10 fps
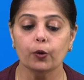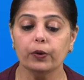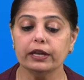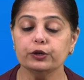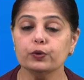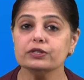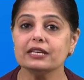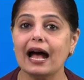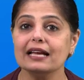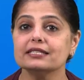when used
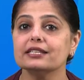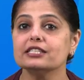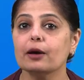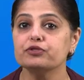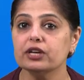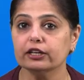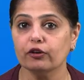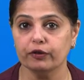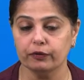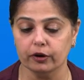as the subject
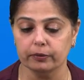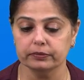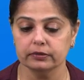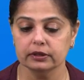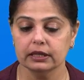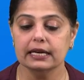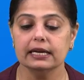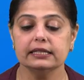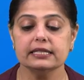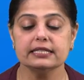of a verb,
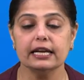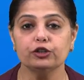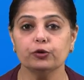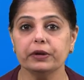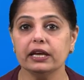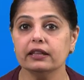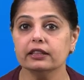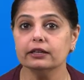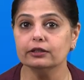it is said to be in the